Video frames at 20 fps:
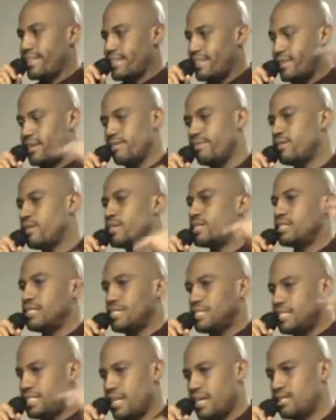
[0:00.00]
living
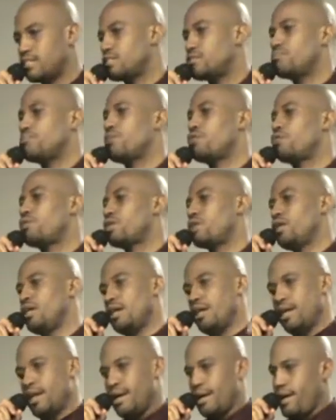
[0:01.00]

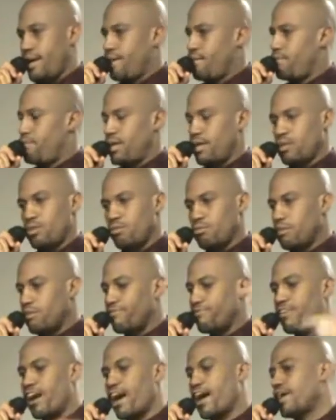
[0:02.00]
testimony, been through the
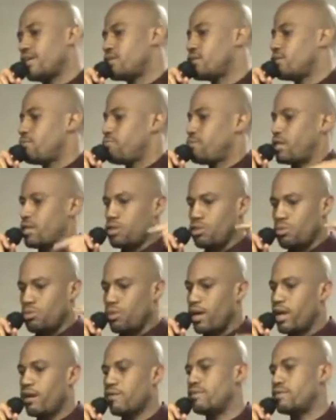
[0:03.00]
fire, been
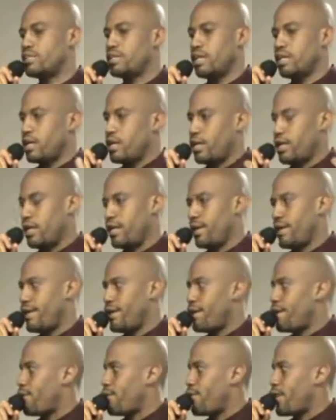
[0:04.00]
through everything, and,
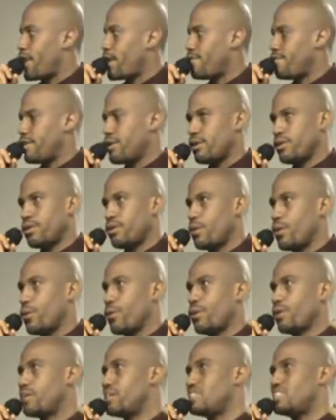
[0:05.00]
and even
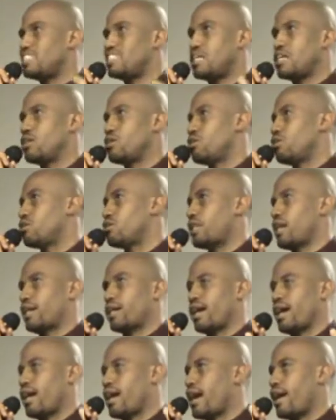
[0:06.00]
going to jail.
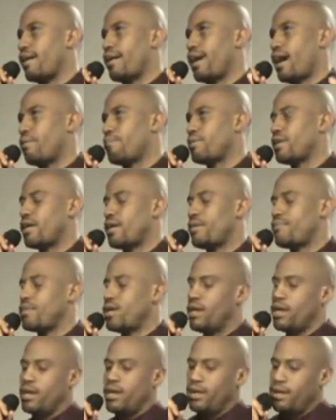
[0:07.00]
Like, I, I, I
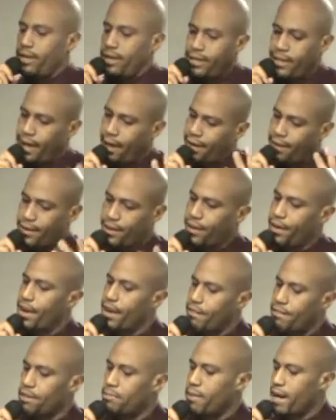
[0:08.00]
mean, y'all hear
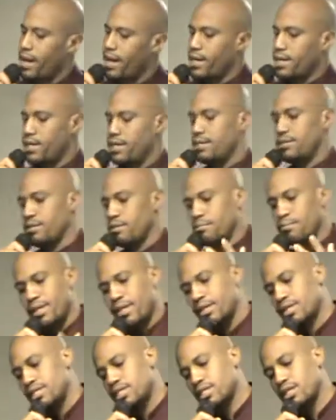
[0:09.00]
everybody that
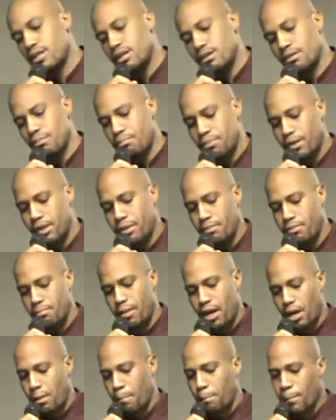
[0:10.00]
been in jail, but
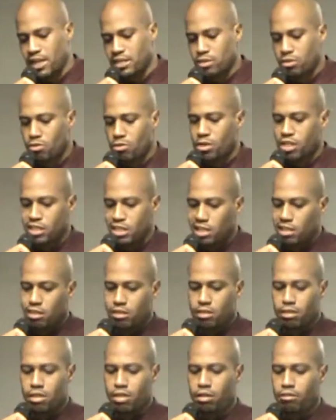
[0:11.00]
my, my story is a
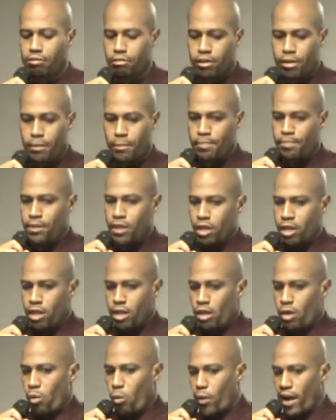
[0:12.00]
little different.
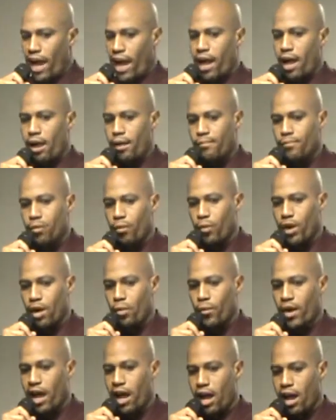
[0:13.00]
When I,
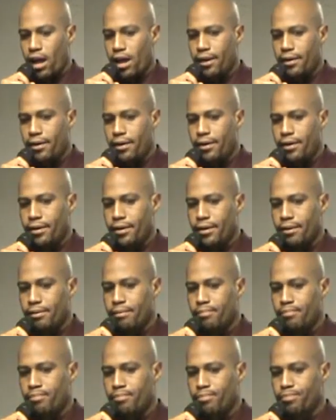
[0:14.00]
when, when I,
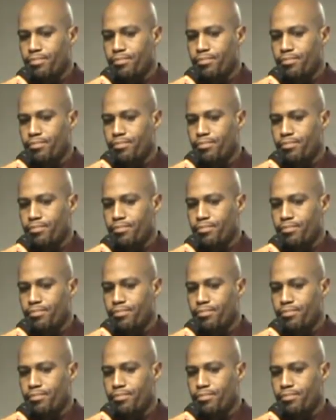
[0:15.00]
um,